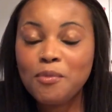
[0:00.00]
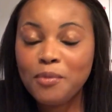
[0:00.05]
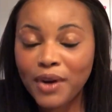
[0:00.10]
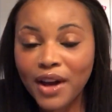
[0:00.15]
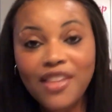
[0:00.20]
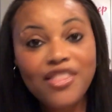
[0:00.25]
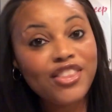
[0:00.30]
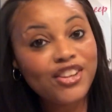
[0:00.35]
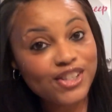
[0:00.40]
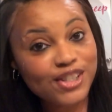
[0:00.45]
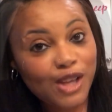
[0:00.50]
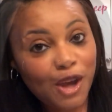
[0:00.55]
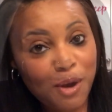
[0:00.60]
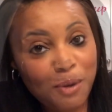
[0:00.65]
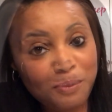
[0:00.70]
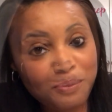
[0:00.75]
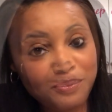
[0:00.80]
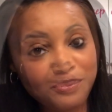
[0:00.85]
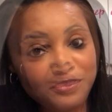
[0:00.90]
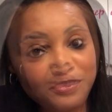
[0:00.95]
But there's
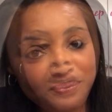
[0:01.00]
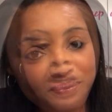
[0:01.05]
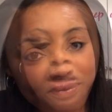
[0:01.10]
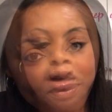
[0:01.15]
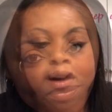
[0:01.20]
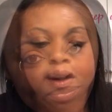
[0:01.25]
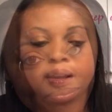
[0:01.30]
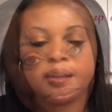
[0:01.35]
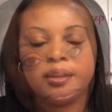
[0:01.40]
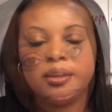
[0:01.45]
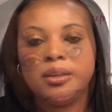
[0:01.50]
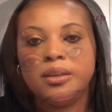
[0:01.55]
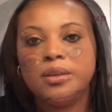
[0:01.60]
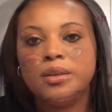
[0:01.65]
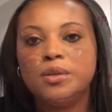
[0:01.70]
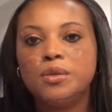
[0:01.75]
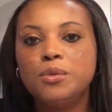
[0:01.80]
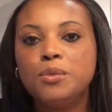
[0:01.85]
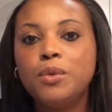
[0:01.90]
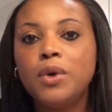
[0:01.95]
hope.
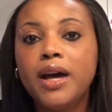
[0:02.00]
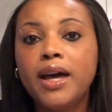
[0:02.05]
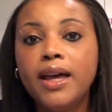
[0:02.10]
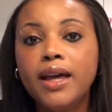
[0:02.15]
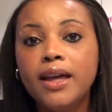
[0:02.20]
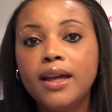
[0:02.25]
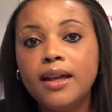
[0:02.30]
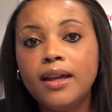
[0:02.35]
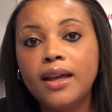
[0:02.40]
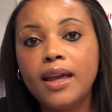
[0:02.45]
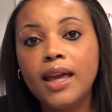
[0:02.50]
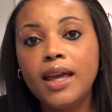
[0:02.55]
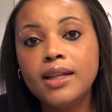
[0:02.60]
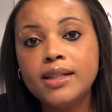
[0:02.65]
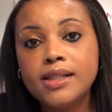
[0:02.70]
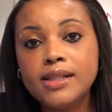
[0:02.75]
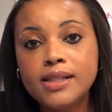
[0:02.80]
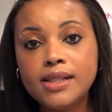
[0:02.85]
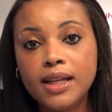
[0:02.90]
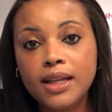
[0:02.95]
What
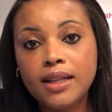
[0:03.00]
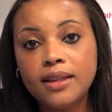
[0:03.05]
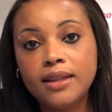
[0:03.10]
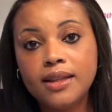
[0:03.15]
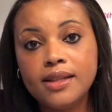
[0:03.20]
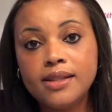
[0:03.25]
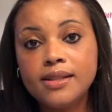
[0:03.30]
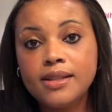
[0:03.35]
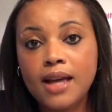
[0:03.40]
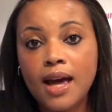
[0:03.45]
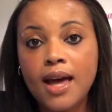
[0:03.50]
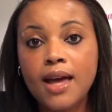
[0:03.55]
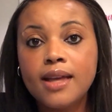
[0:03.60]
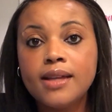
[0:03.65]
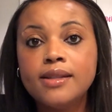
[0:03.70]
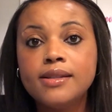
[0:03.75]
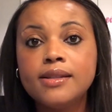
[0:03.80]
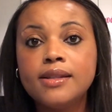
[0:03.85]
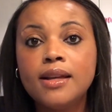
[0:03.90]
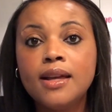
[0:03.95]
Andy Stanley
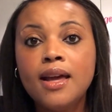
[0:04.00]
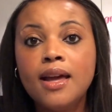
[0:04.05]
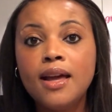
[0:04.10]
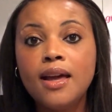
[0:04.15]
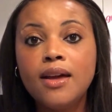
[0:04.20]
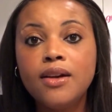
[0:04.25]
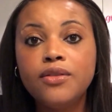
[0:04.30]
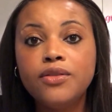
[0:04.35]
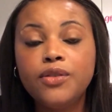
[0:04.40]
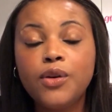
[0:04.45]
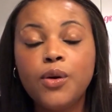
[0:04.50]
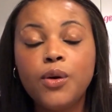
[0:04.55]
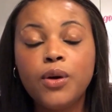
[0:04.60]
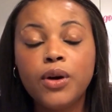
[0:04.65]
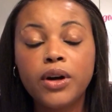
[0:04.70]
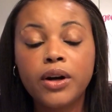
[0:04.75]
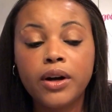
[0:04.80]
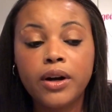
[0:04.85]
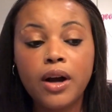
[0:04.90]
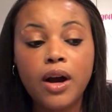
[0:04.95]
says
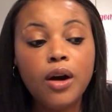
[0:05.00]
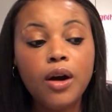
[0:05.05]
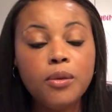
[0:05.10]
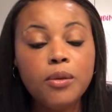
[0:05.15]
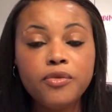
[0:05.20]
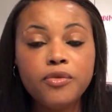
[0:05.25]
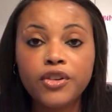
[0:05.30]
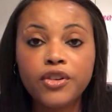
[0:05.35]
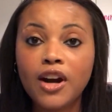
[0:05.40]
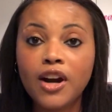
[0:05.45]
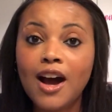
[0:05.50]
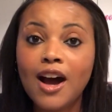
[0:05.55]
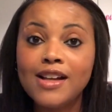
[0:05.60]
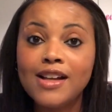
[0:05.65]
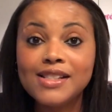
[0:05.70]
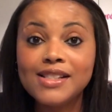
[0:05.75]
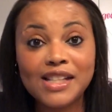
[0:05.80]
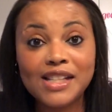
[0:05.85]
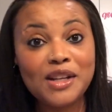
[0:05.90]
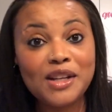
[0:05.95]
for hope for
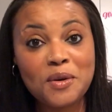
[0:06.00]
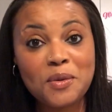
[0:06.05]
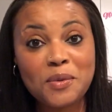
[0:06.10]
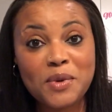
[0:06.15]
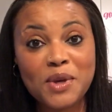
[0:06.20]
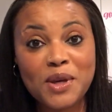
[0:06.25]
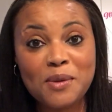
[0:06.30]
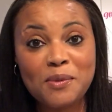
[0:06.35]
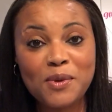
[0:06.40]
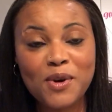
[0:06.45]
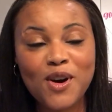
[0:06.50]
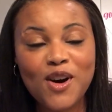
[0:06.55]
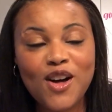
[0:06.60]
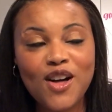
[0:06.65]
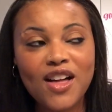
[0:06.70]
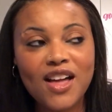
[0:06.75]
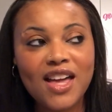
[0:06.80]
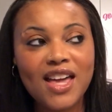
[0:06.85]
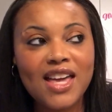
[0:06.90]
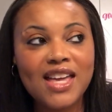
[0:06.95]
us single
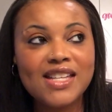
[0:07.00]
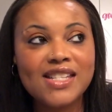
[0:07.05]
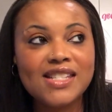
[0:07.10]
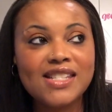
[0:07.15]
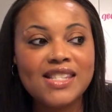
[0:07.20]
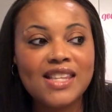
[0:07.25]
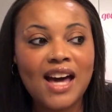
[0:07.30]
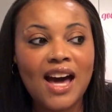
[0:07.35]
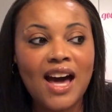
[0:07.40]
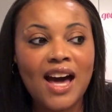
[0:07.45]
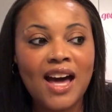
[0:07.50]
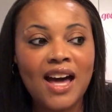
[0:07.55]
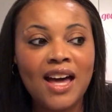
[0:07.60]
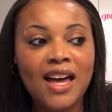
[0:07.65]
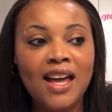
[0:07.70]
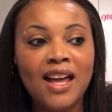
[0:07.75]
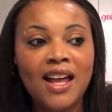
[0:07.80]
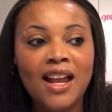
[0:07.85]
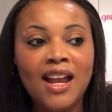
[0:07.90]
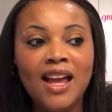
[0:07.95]
people is
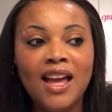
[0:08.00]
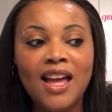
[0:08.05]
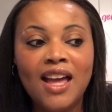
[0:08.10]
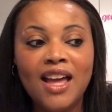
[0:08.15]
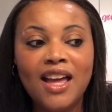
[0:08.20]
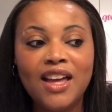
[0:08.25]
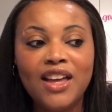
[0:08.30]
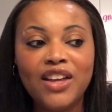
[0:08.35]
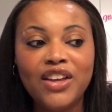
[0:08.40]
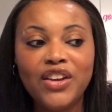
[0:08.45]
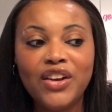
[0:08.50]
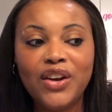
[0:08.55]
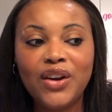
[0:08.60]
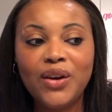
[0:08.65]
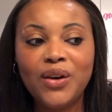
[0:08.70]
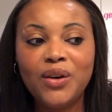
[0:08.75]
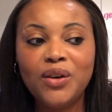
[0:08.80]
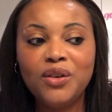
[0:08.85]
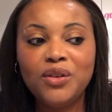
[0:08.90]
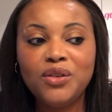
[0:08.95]
that,
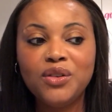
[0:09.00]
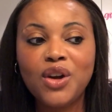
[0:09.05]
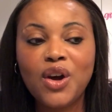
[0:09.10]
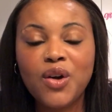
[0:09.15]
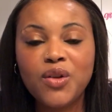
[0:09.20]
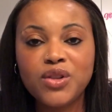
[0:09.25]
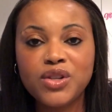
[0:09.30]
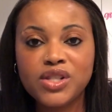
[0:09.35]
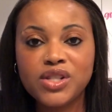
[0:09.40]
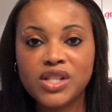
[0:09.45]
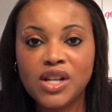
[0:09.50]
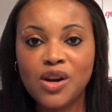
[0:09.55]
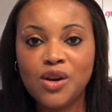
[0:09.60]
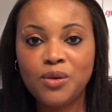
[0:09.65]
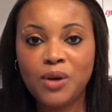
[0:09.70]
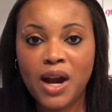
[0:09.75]
no, there's no